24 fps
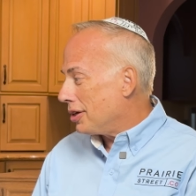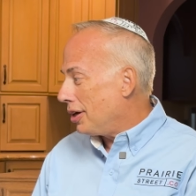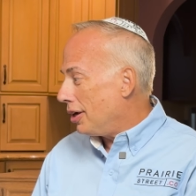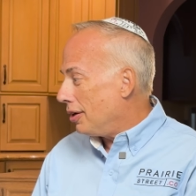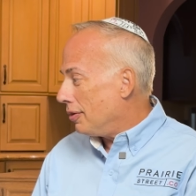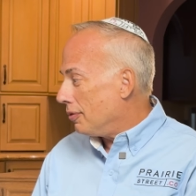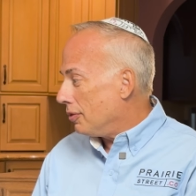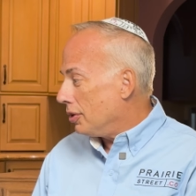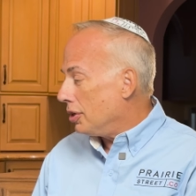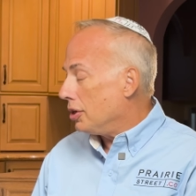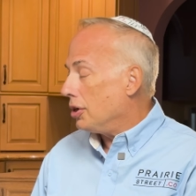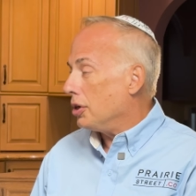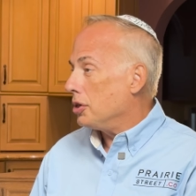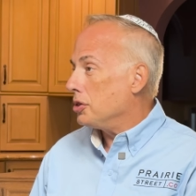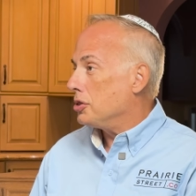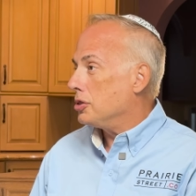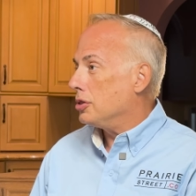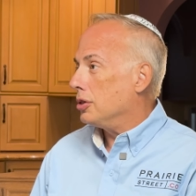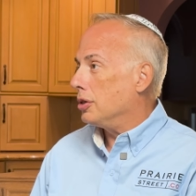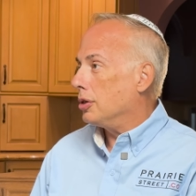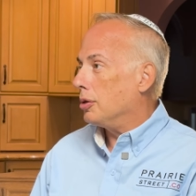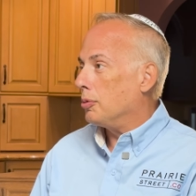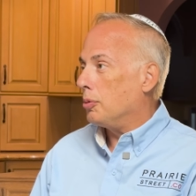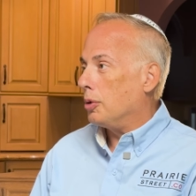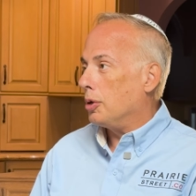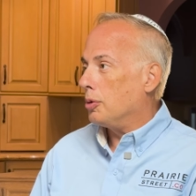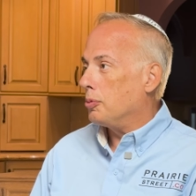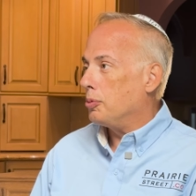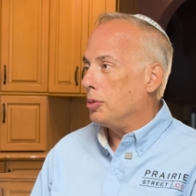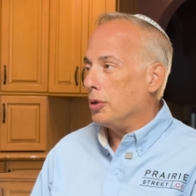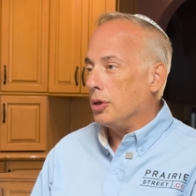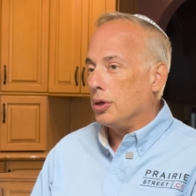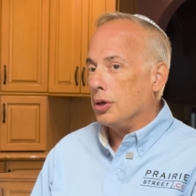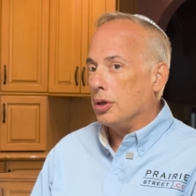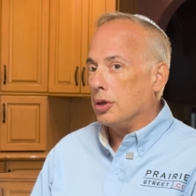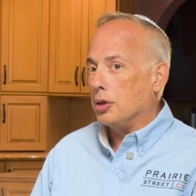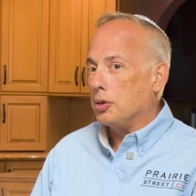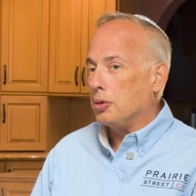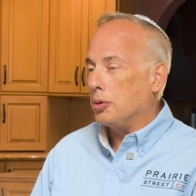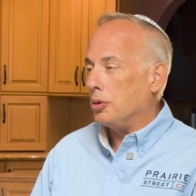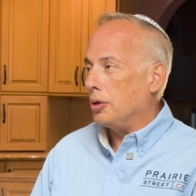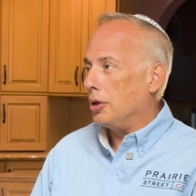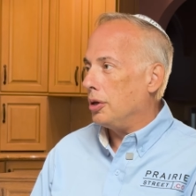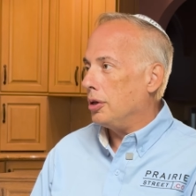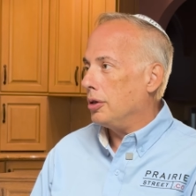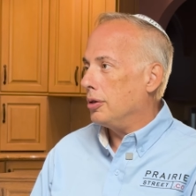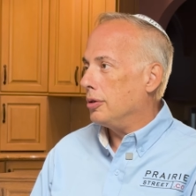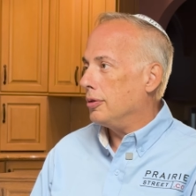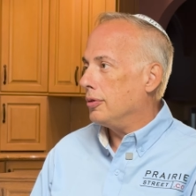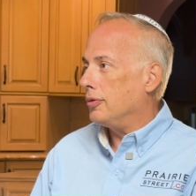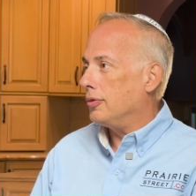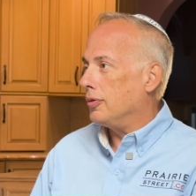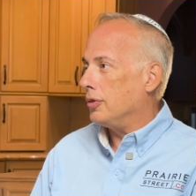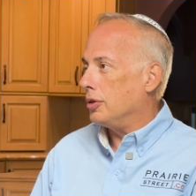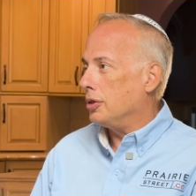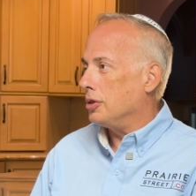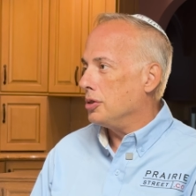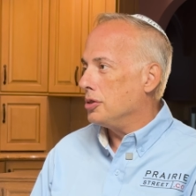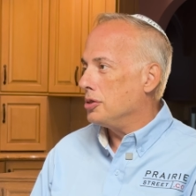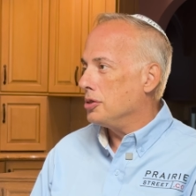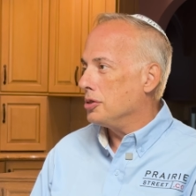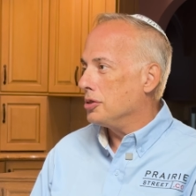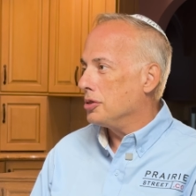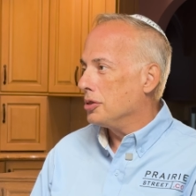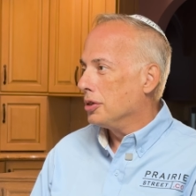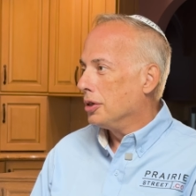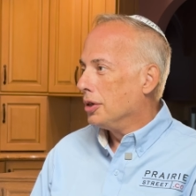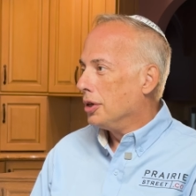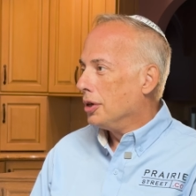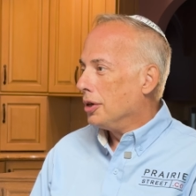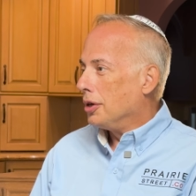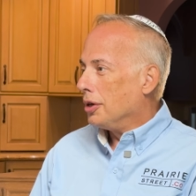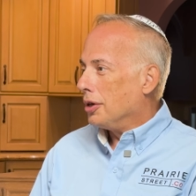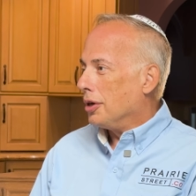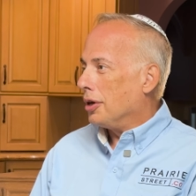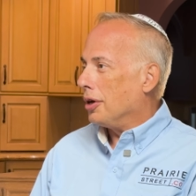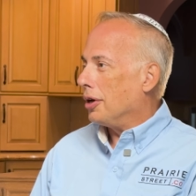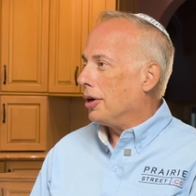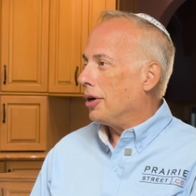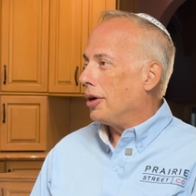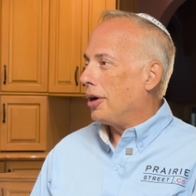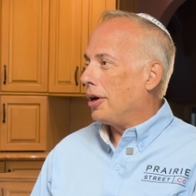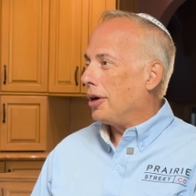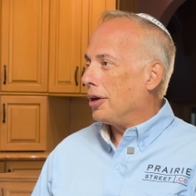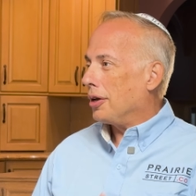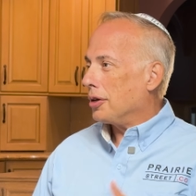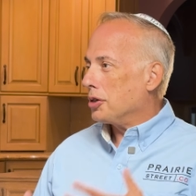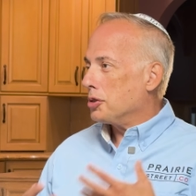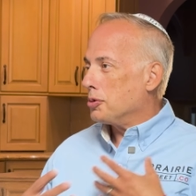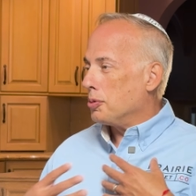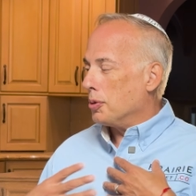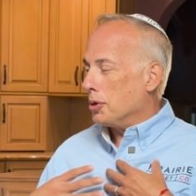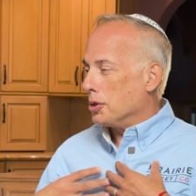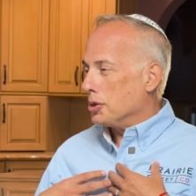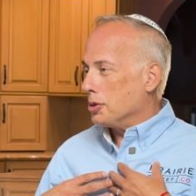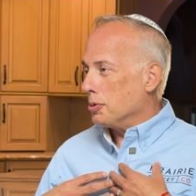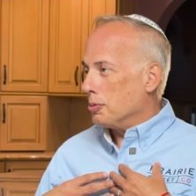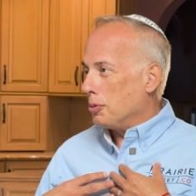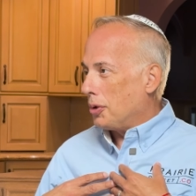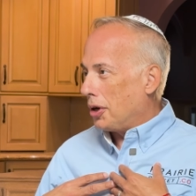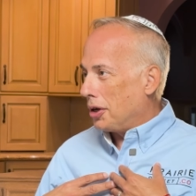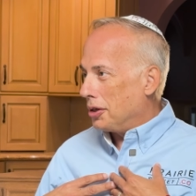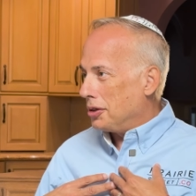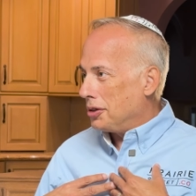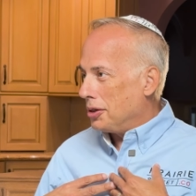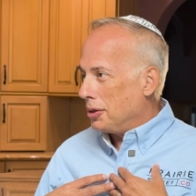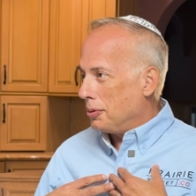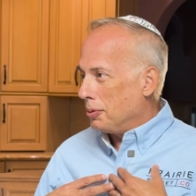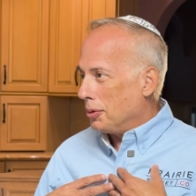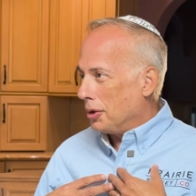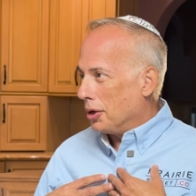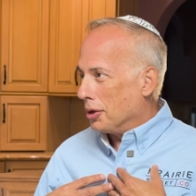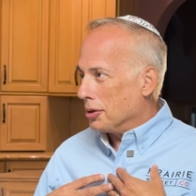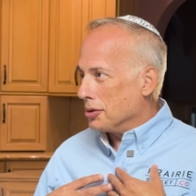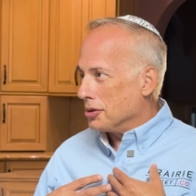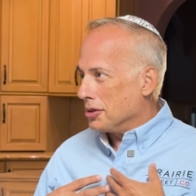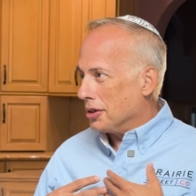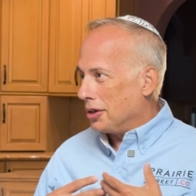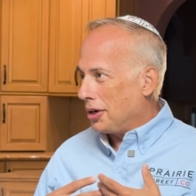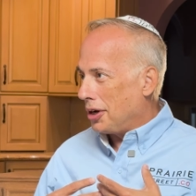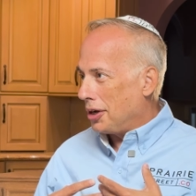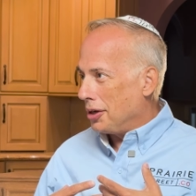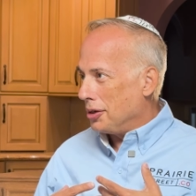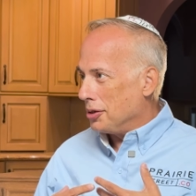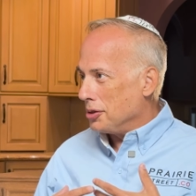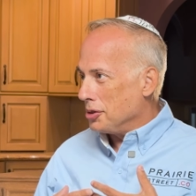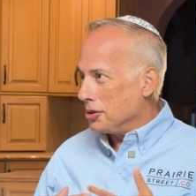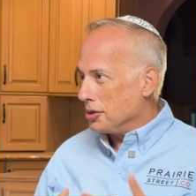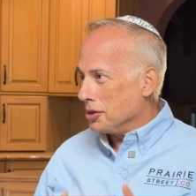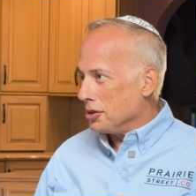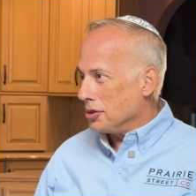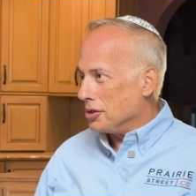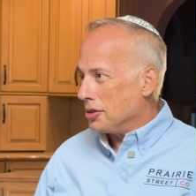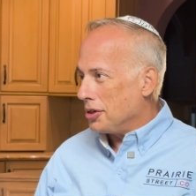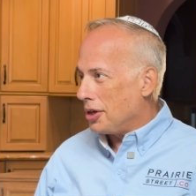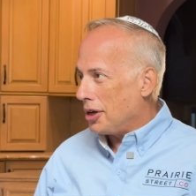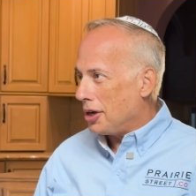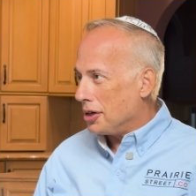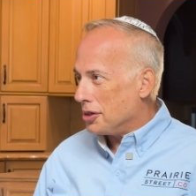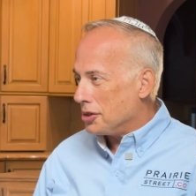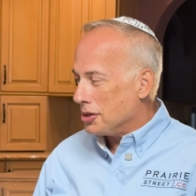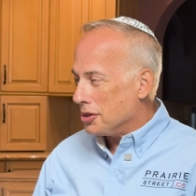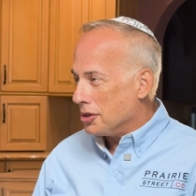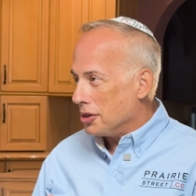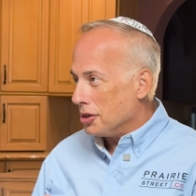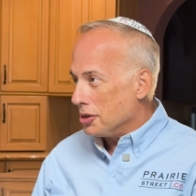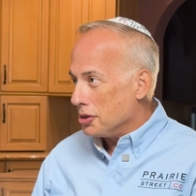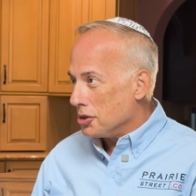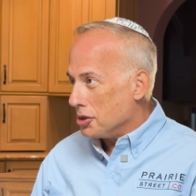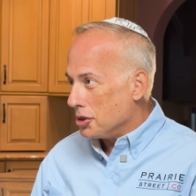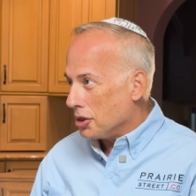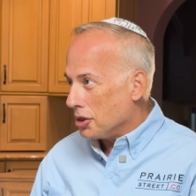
kind of the nice thing about being a creative is uh, expression my team knows that I use is etched in